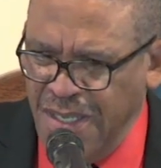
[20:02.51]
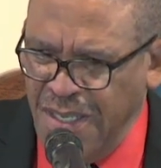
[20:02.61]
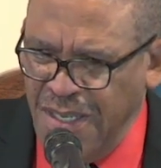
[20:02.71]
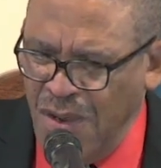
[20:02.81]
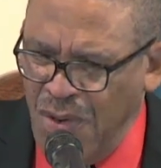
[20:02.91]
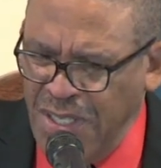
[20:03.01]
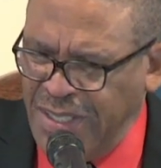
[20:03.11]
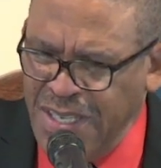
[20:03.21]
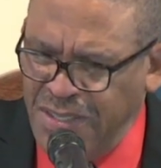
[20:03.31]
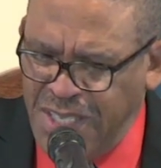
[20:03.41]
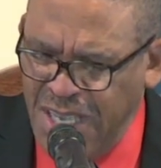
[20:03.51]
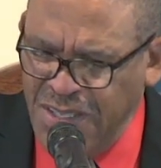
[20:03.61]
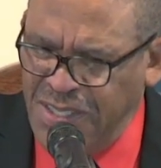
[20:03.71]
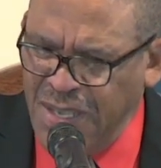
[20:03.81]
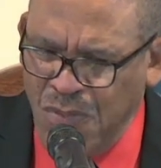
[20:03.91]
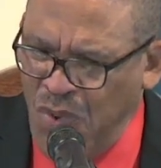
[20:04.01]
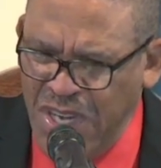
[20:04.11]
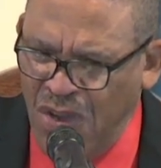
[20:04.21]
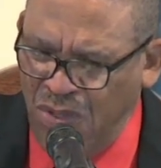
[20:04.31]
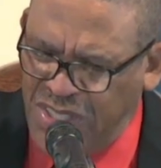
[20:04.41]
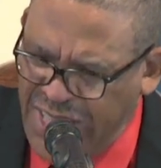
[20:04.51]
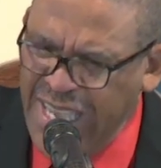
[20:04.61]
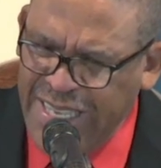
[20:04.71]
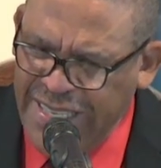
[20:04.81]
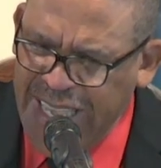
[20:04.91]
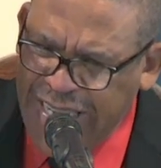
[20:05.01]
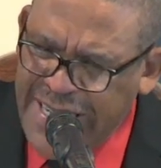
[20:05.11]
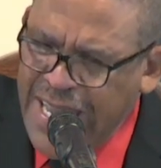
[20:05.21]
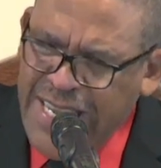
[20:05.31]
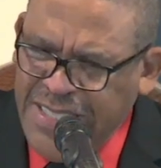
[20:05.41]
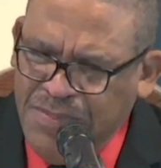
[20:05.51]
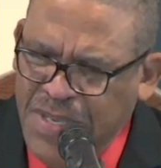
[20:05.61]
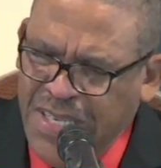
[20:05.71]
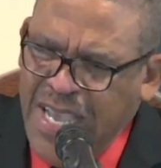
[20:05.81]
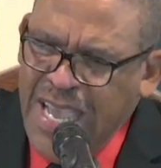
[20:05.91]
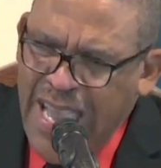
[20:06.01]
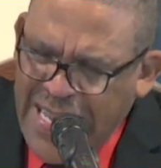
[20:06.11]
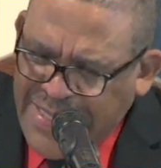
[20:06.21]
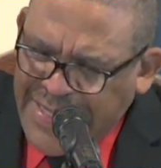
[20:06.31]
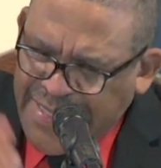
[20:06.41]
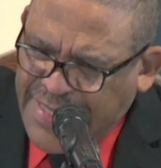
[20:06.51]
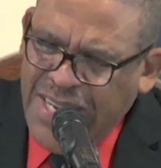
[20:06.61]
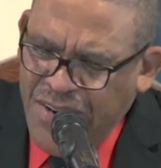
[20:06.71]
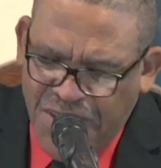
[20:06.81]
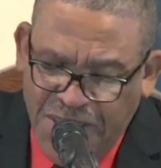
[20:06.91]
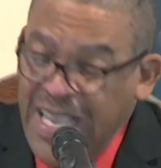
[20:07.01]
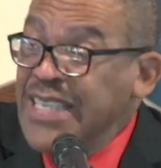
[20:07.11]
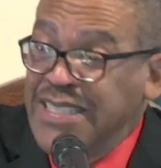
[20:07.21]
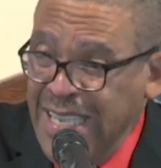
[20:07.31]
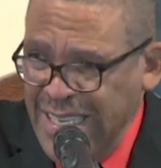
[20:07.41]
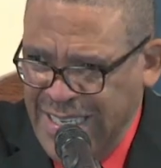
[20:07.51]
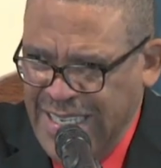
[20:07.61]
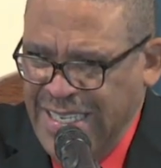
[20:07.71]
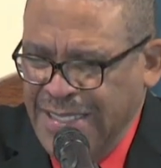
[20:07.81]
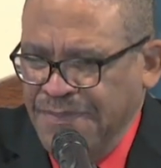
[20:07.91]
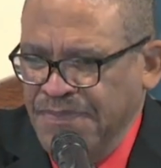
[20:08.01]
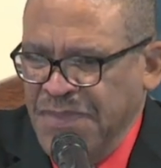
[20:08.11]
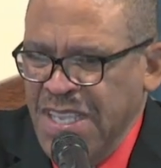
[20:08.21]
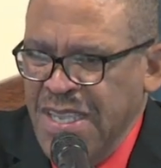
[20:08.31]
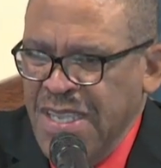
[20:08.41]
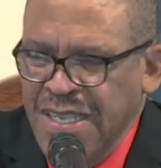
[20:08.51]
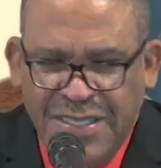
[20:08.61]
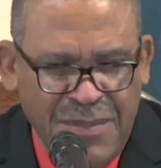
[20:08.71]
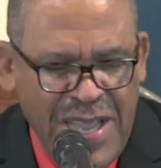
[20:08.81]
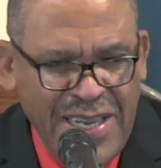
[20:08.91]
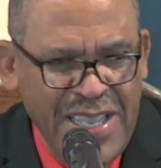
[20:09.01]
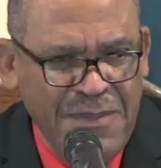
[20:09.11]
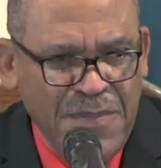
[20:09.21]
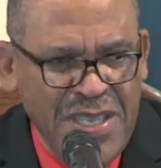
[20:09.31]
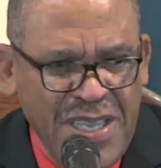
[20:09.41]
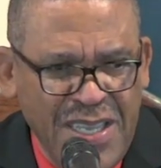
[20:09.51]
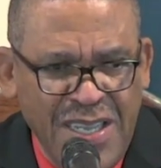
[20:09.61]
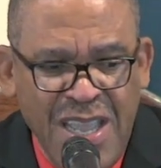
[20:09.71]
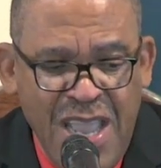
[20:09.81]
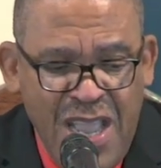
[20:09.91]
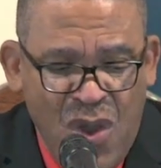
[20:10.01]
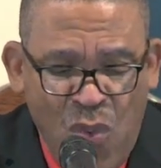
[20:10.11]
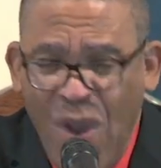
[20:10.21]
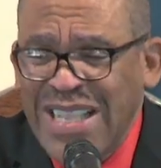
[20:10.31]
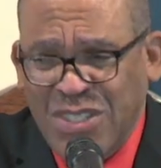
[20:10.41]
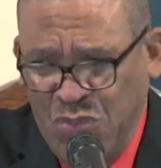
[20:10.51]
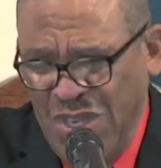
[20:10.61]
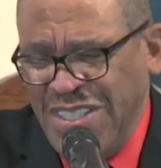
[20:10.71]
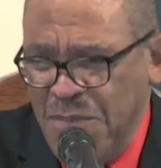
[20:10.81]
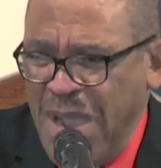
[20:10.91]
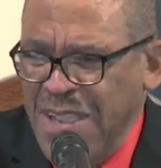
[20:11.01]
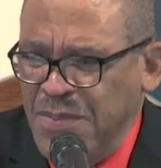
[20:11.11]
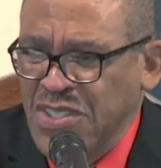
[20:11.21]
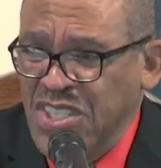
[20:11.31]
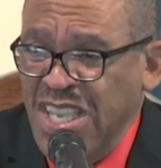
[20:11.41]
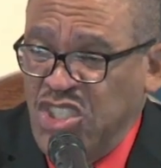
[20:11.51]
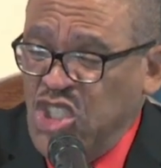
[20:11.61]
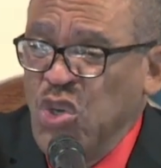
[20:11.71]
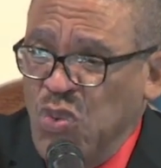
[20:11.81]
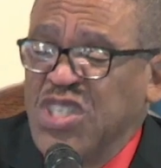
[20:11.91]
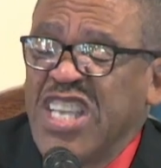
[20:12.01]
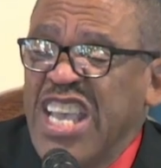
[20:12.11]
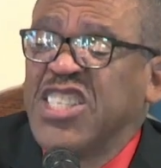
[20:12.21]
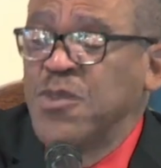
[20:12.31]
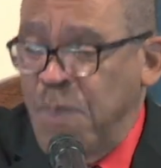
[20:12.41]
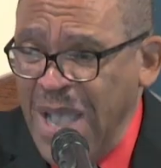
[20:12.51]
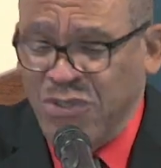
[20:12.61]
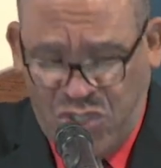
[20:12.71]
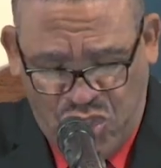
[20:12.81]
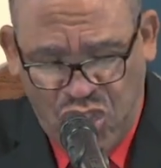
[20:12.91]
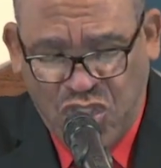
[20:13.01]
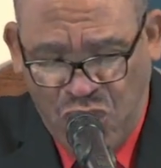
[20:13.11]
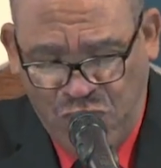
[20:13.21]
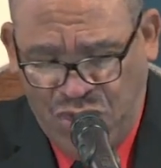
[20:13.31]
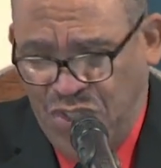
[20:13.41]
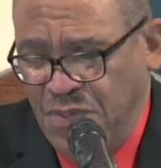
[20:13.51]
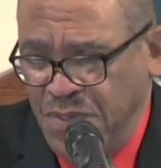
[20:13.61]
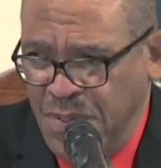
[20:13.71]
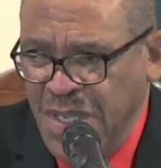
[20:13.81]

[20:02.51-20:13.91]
And I want to tell you something. We don't take engagement as serious as they did. Somebody help me here. Watch what the Bible says. She was espoused to Joseph.